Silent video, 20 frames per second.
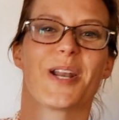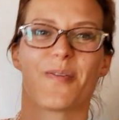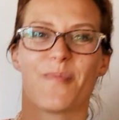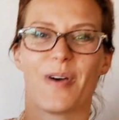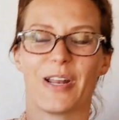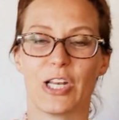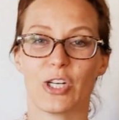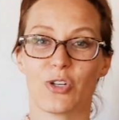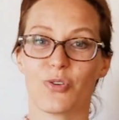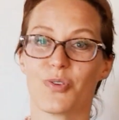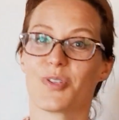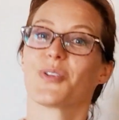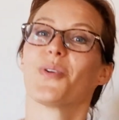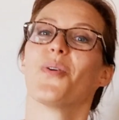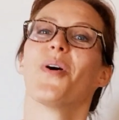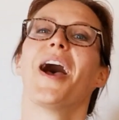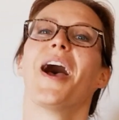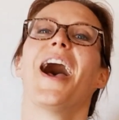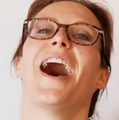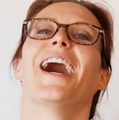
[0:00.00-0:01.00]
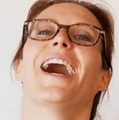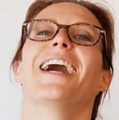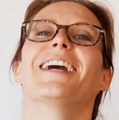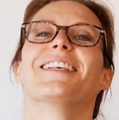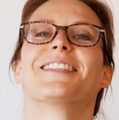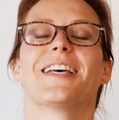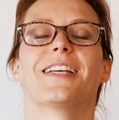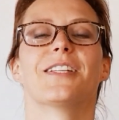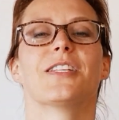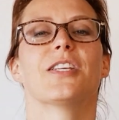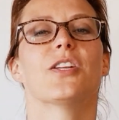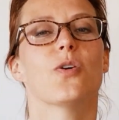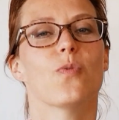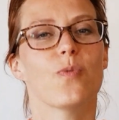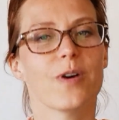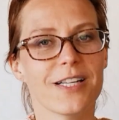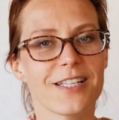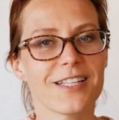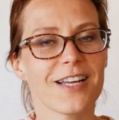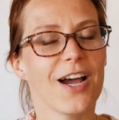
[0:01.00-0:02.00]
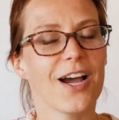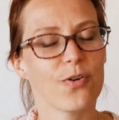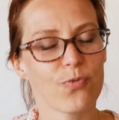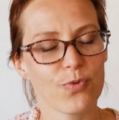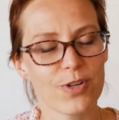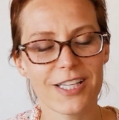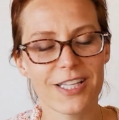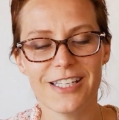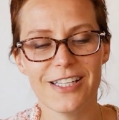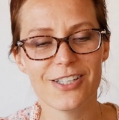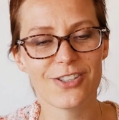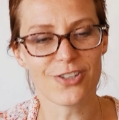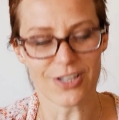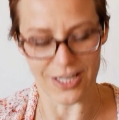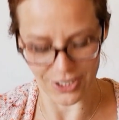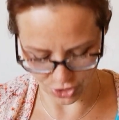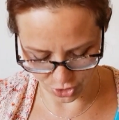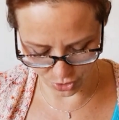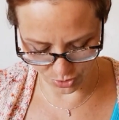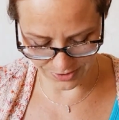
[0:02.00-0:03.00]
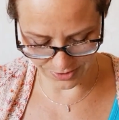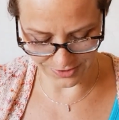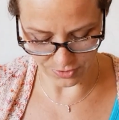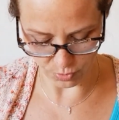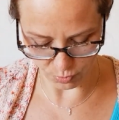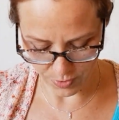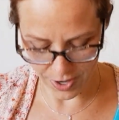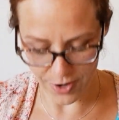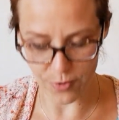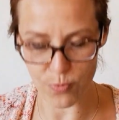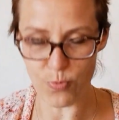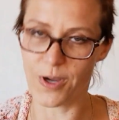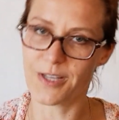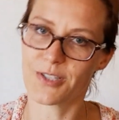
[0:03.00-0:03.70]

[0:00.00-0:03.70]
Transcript: want to do. So I said, you know what, I really need to like do this the right way.